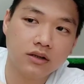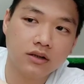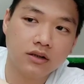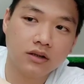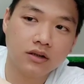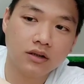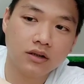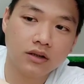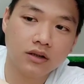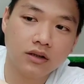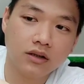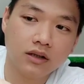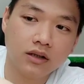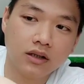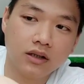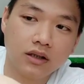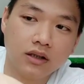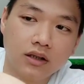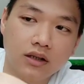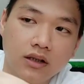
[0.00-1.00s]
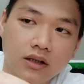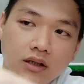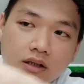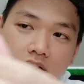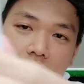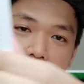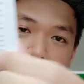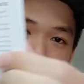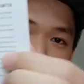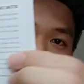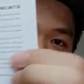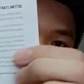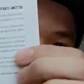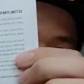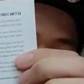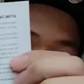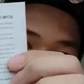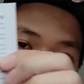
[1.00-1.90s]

and you can open up,